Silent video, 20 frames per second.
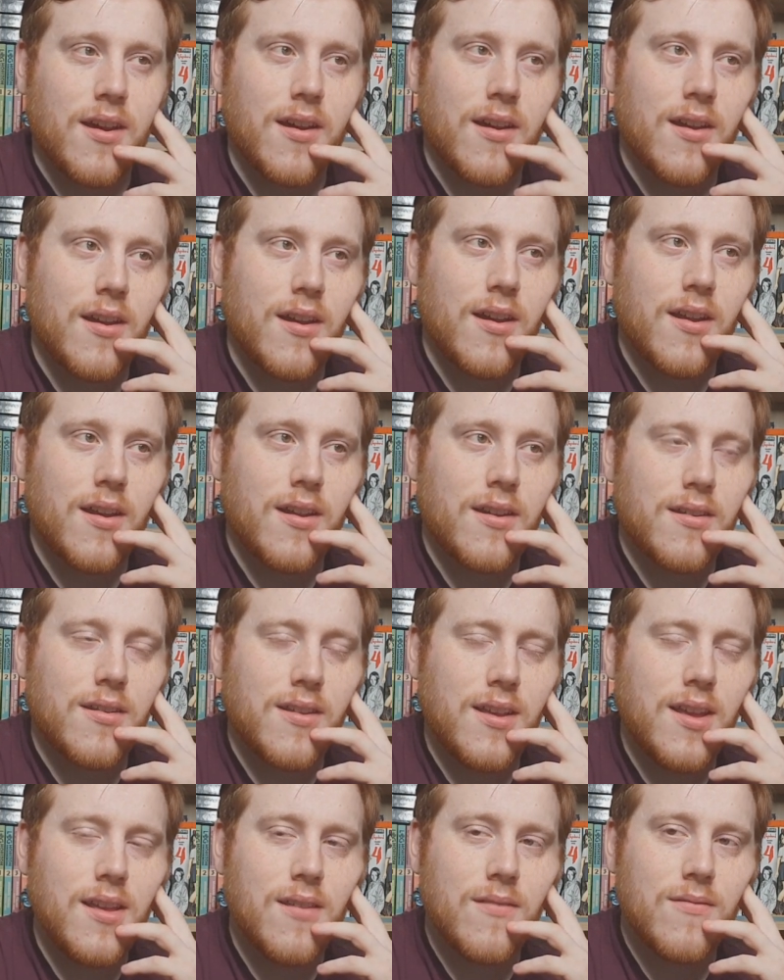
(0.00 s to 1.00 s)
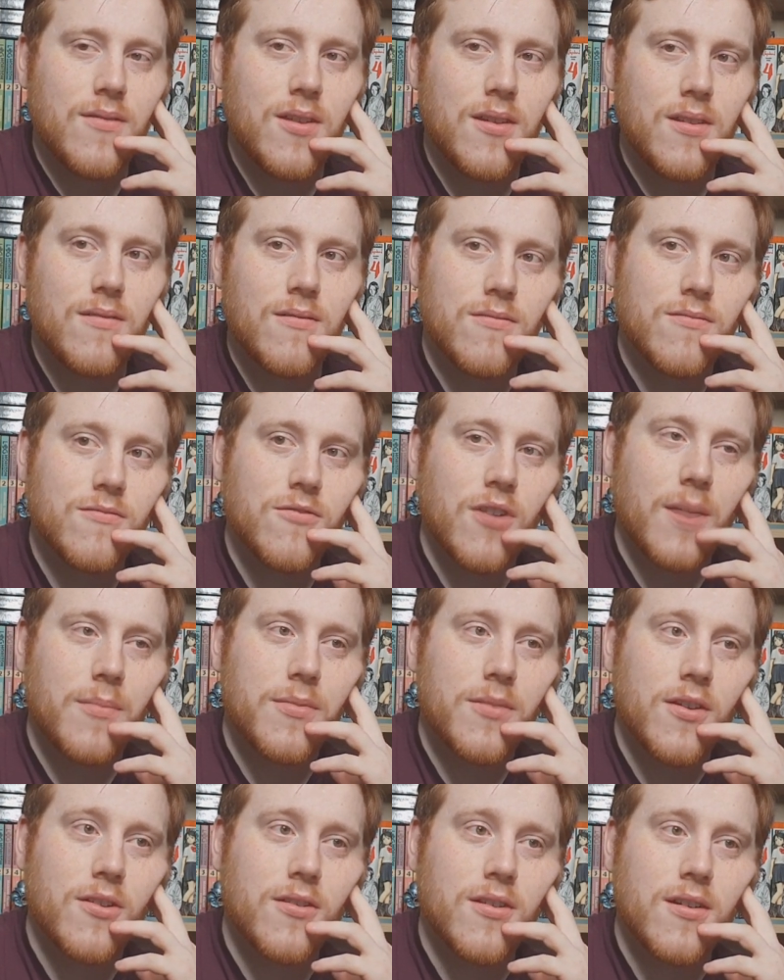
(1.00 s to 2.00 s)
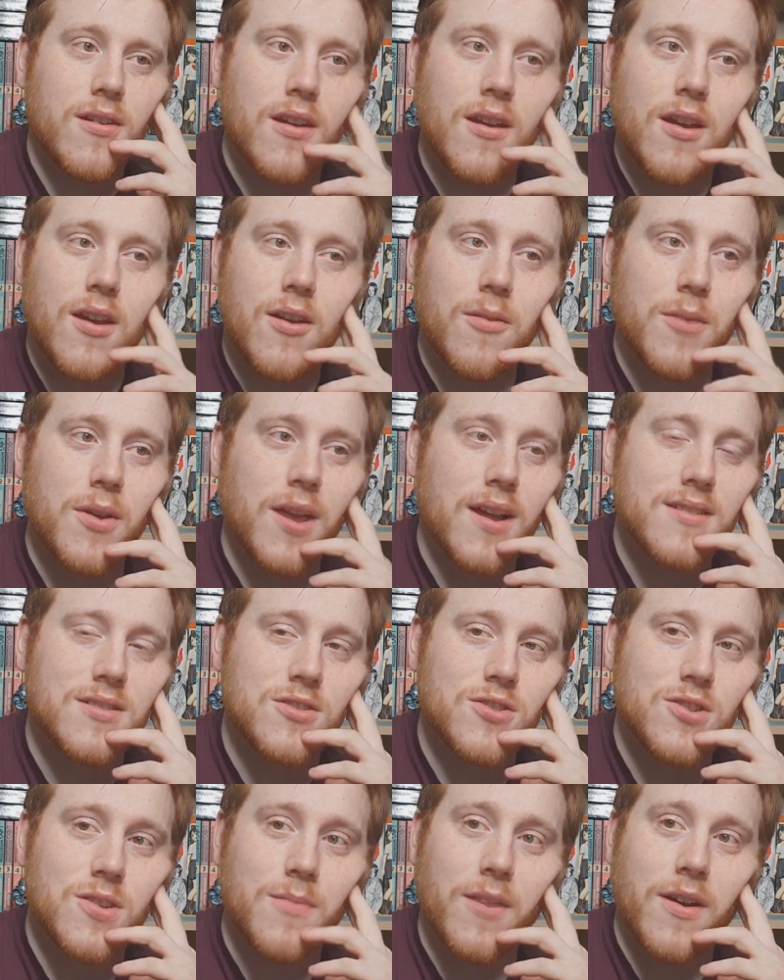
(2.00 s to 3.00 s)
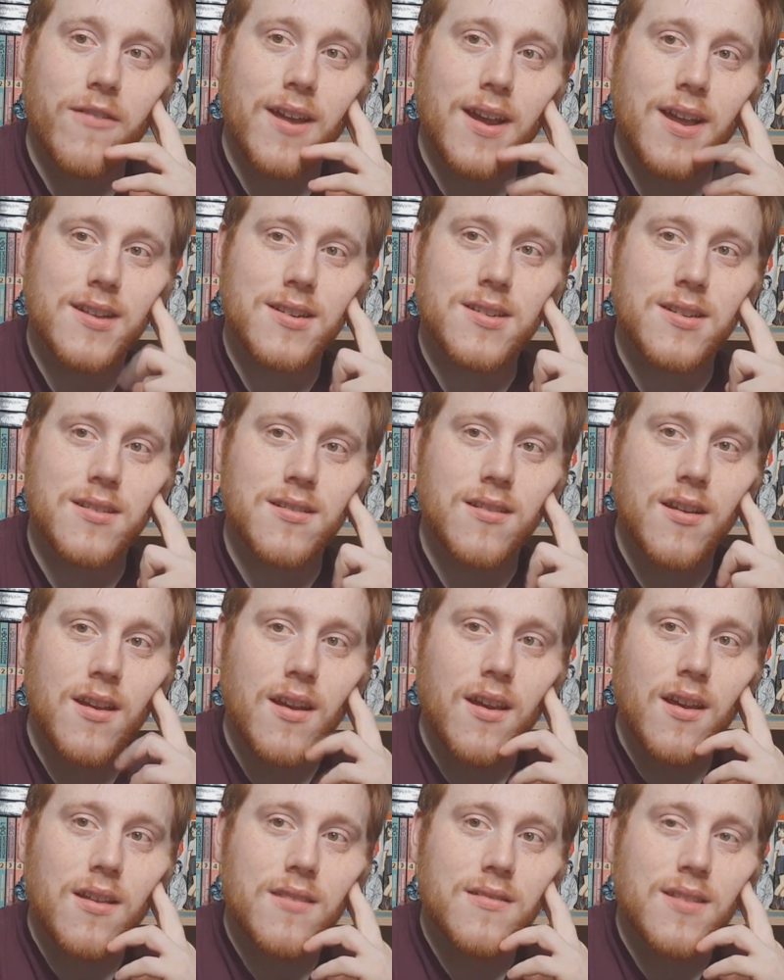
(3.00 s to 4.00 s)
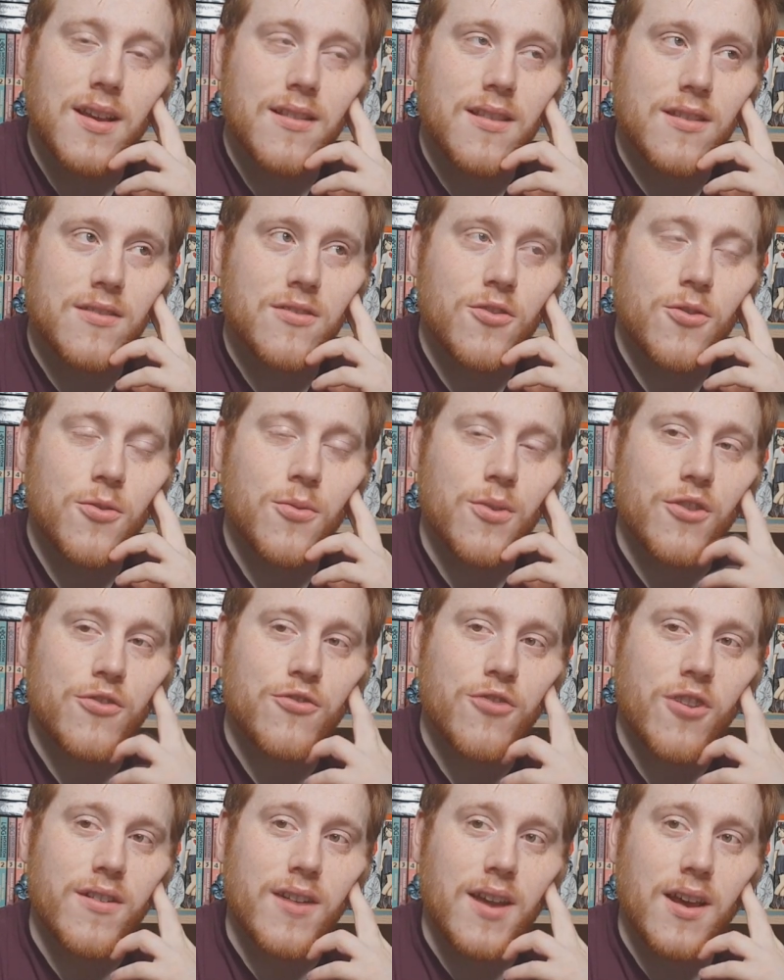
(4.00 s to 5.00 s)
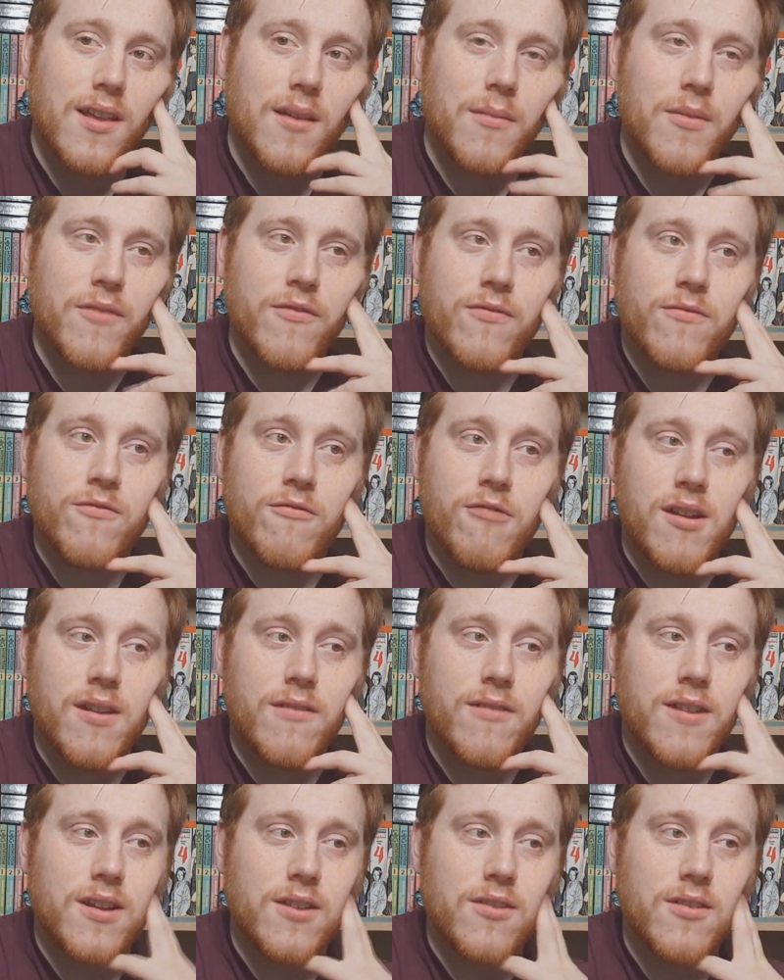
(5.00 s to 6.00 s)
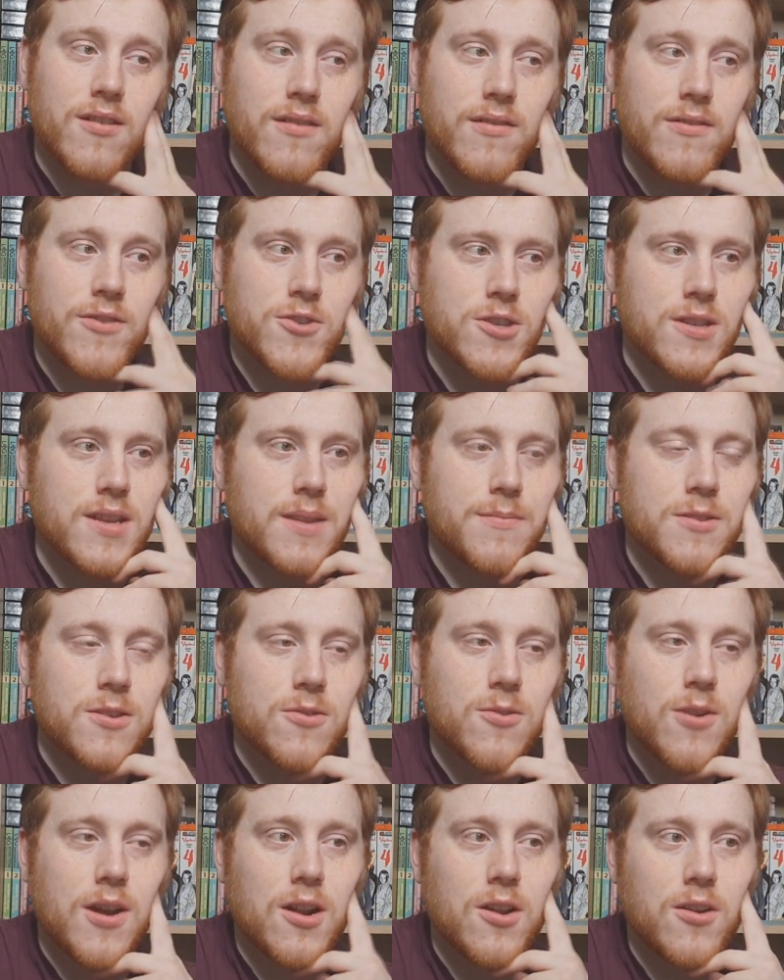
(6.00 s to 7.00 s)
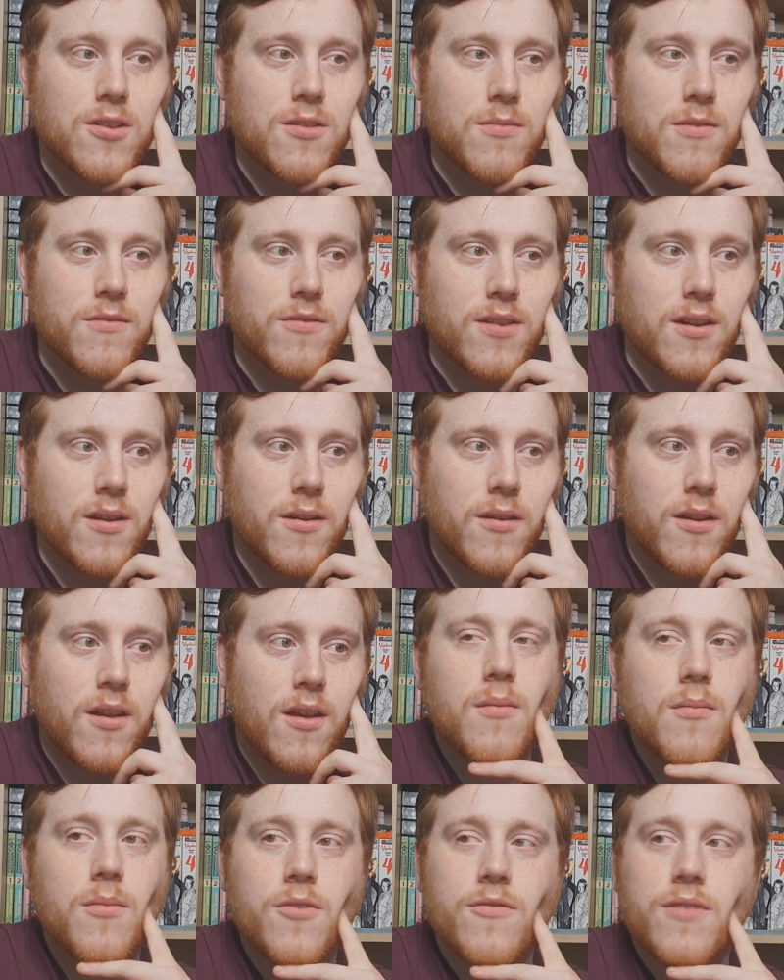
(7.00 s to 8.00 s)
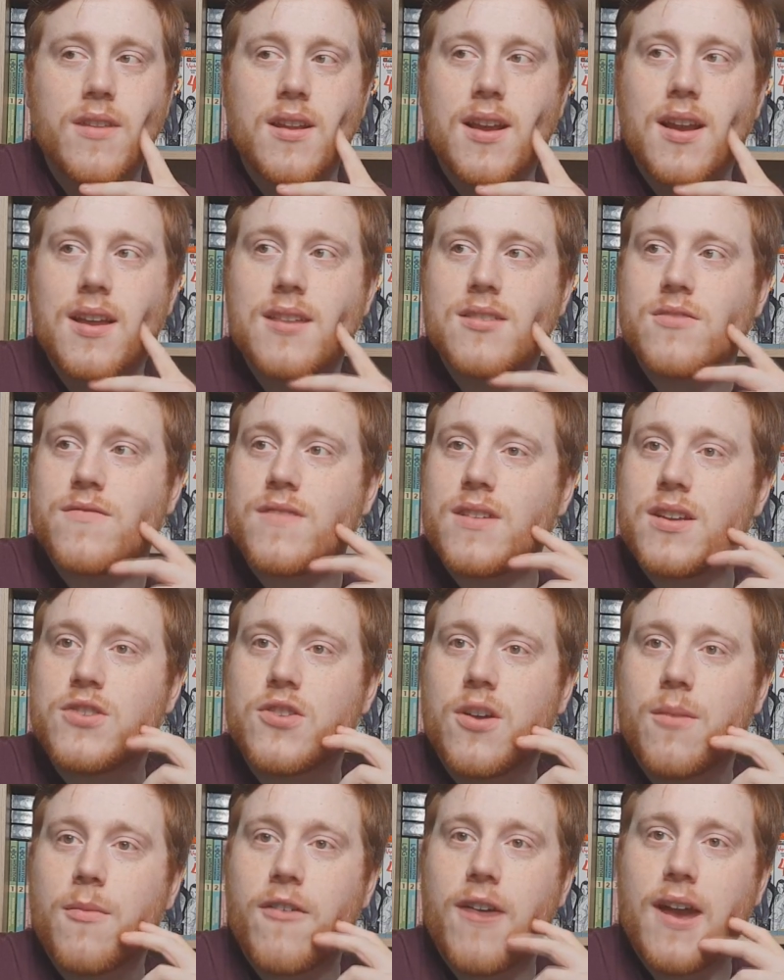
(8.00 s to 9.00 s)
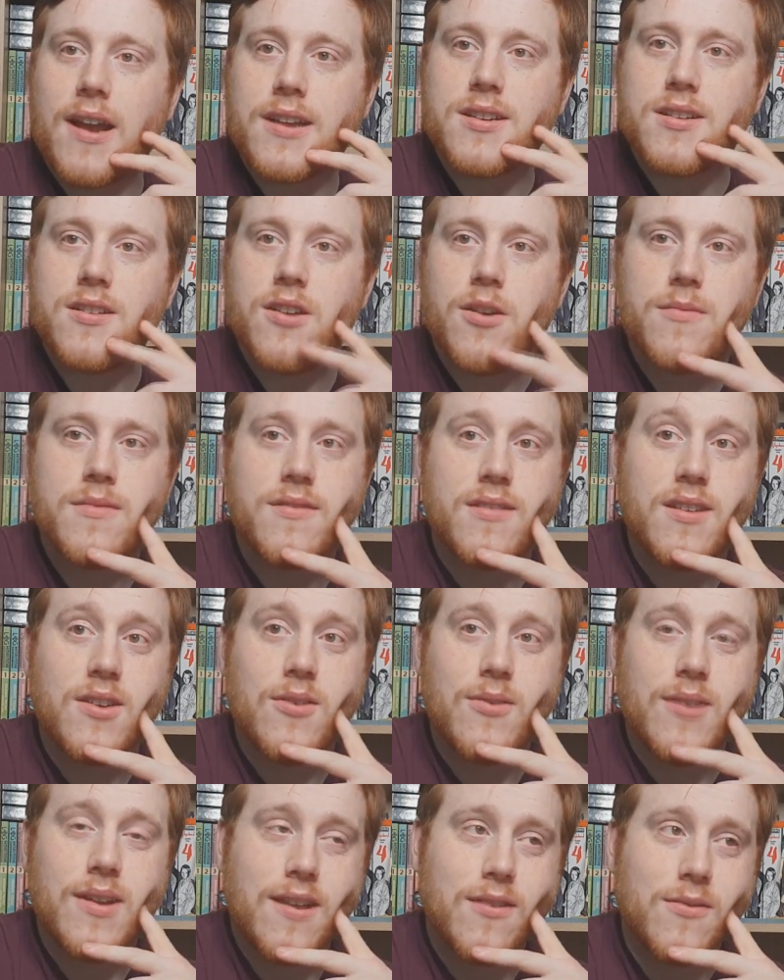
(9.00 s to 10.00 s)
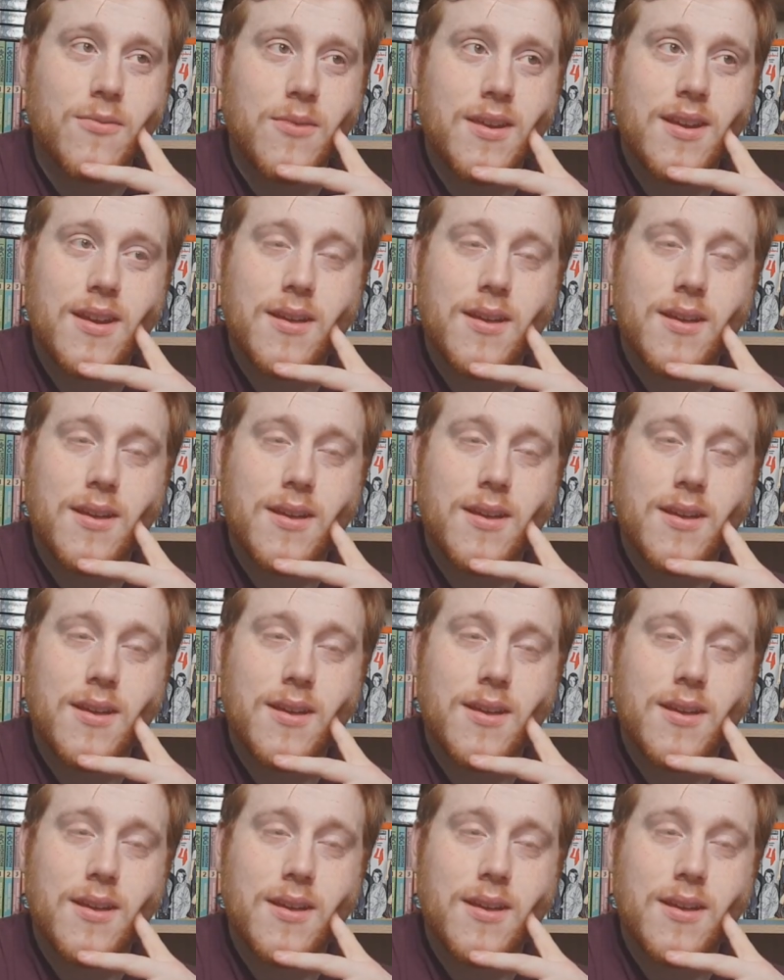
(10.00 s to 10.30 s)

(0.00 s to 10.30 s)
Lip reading: And, yeah. No. Great episode. I hope you guys enjoyed my reaction. It's like, that's two on a trot now. That's been really, really good. I've enjoyed that episode quite a lot, to be fair. Other than that, guys, hopefully you enjoyed my reaction. Hope to see you next week.